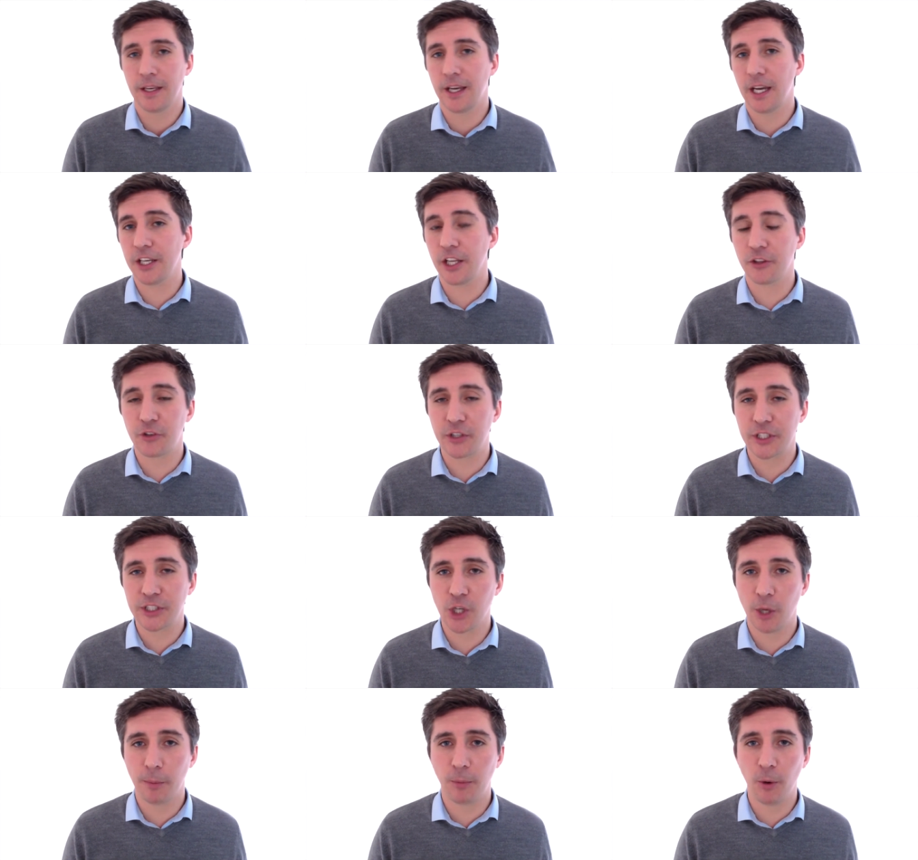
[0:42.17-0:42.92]
Another
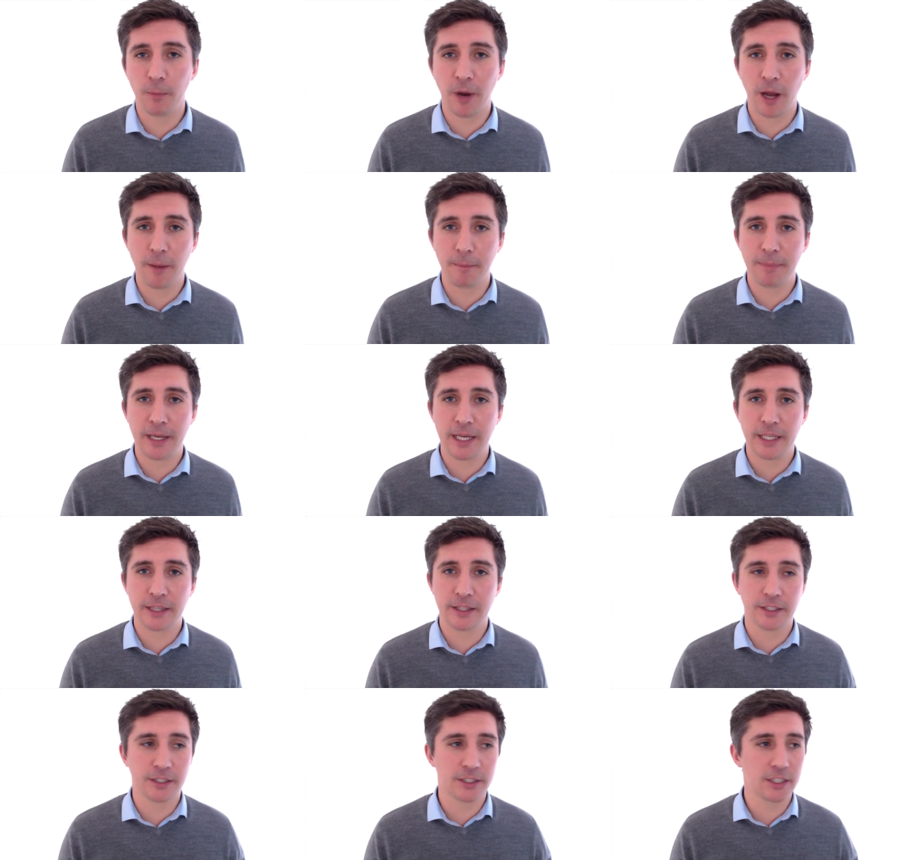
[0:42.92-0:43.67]
example might be
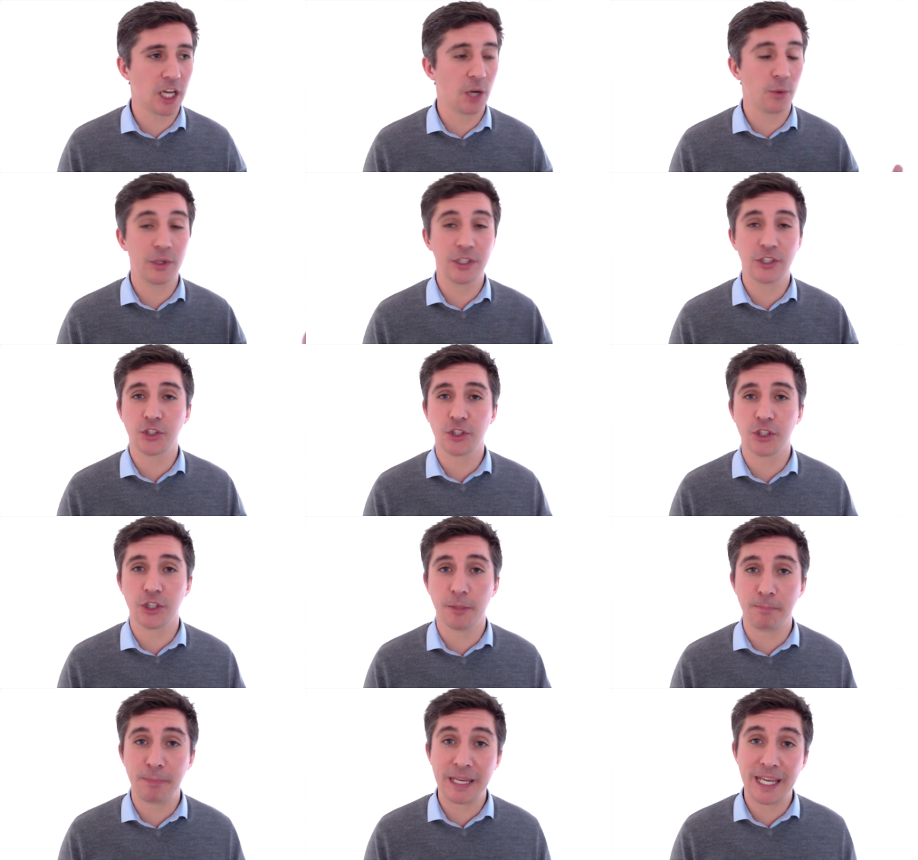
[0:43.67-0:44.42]
that I went to
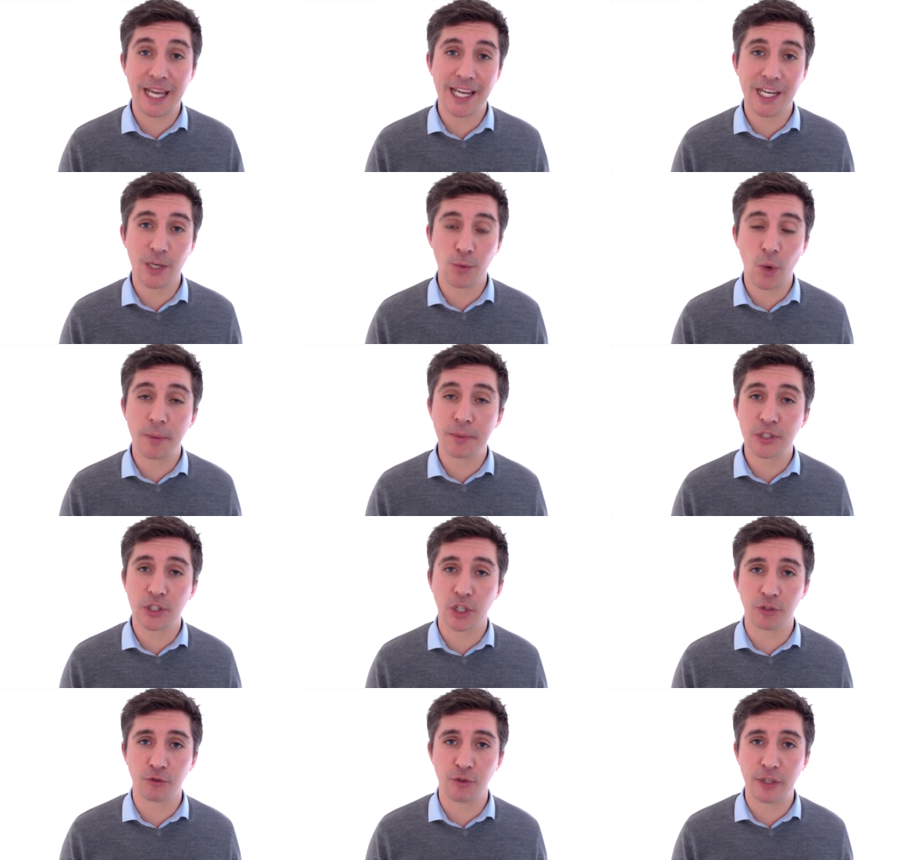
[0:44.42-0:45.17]
the B A
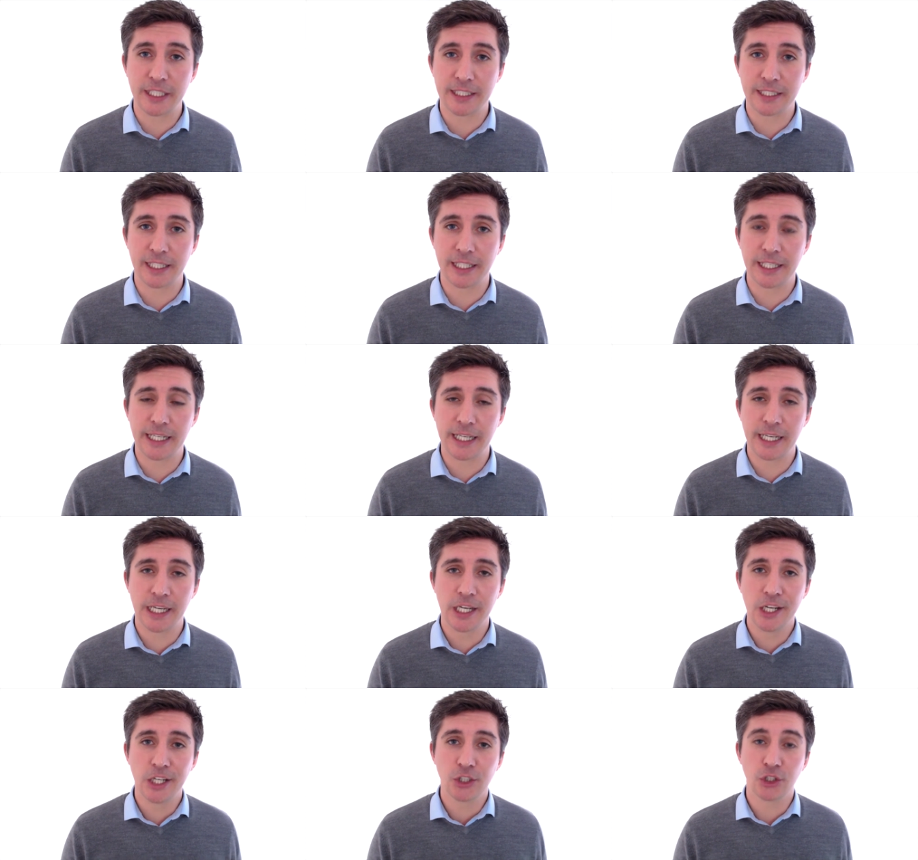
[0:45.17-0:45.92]
website
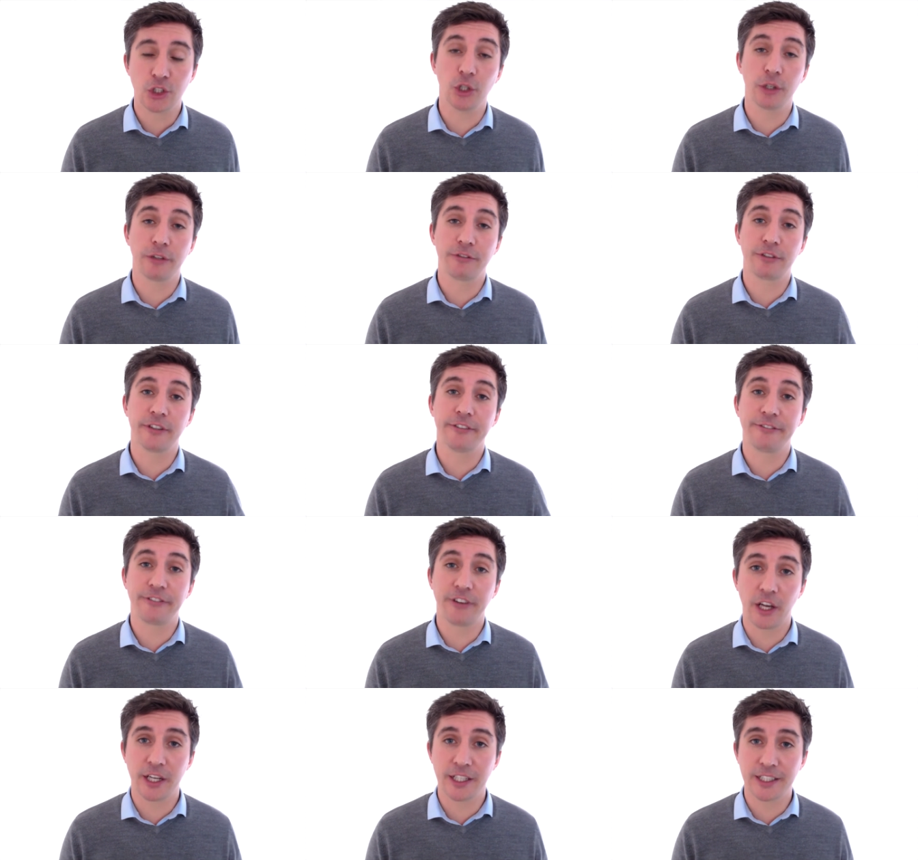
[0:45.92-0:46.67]
recently to look for a
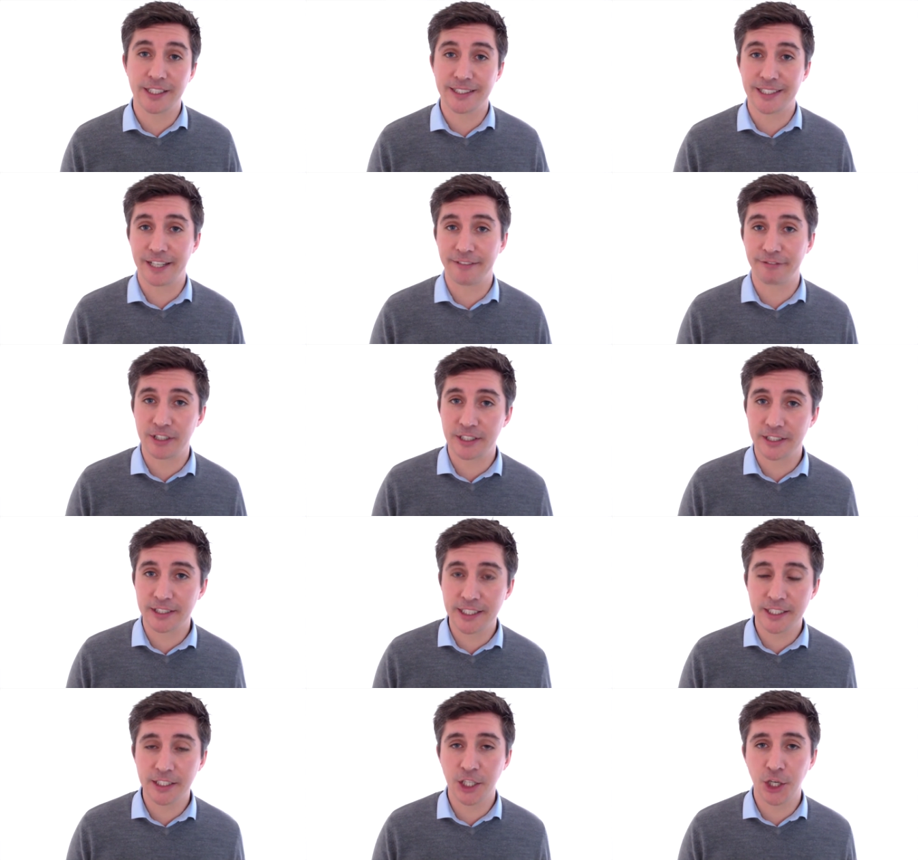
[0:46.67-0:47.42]
flight to San
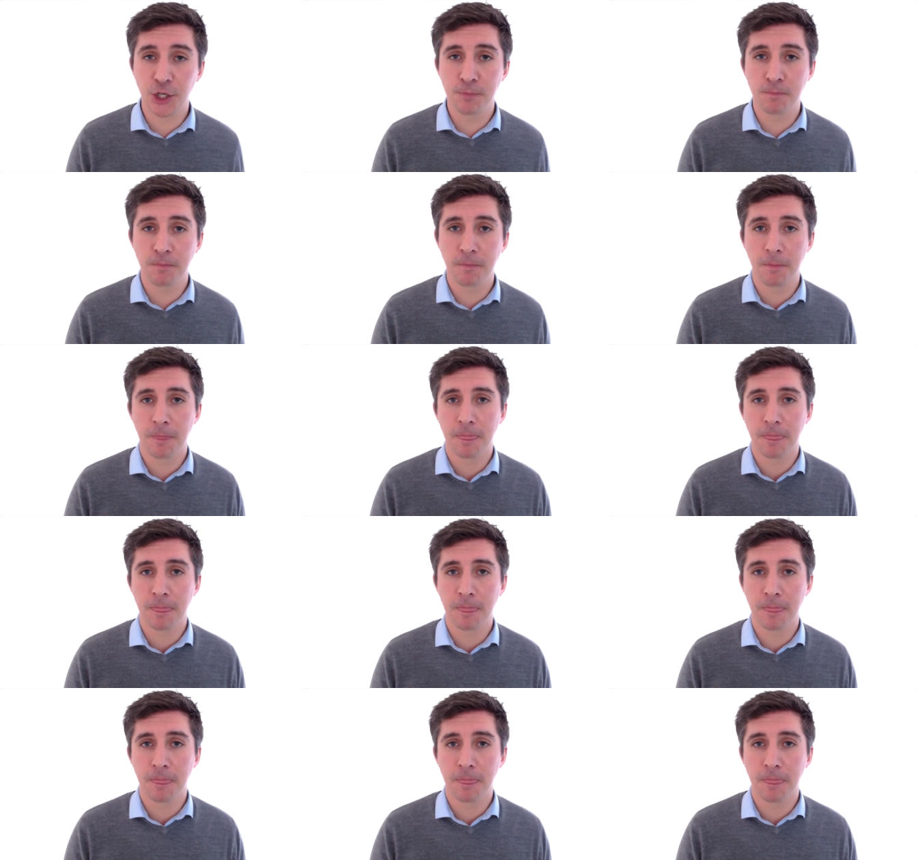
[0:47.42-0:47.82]
Francisco,